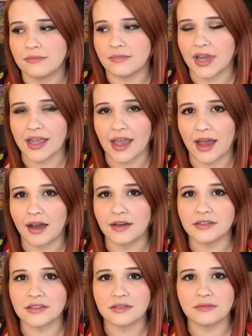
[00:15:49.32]
my cat
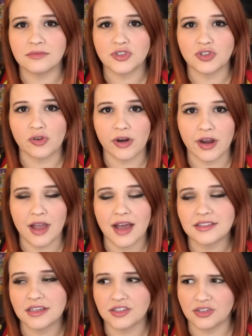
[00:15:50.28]
is snoring,
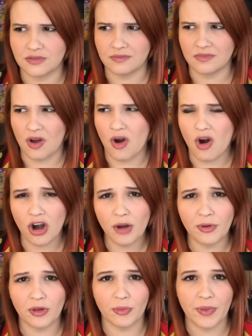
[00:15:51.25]
had such
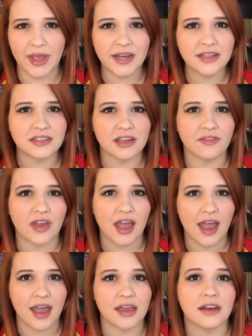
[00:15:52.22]
horrible opinions of it.
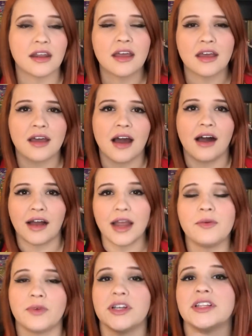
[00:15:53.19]
And
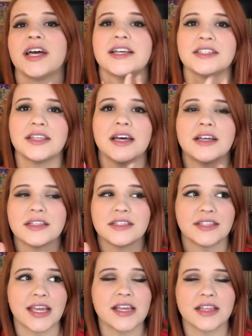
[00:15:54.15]
I realized that
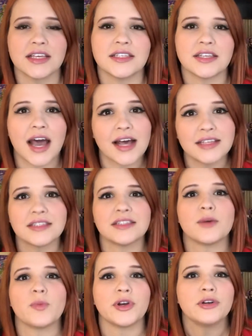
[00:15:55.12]
saying this as
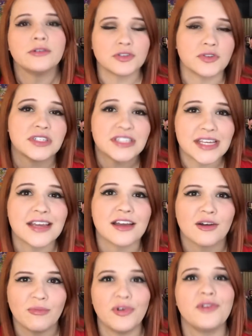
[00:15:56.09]
someone who is
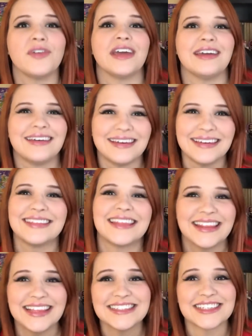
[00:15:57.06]
critiquing a movie,
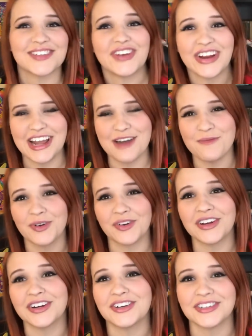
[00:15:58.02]
that this is very
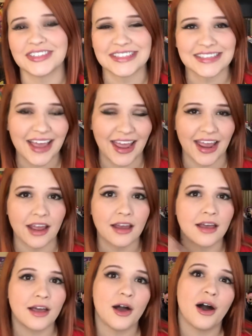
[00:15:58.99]
hypocritical to say,
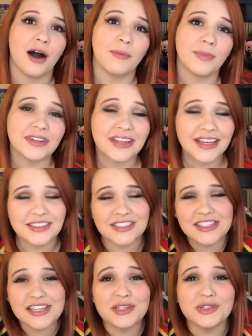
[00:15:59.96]
but like, just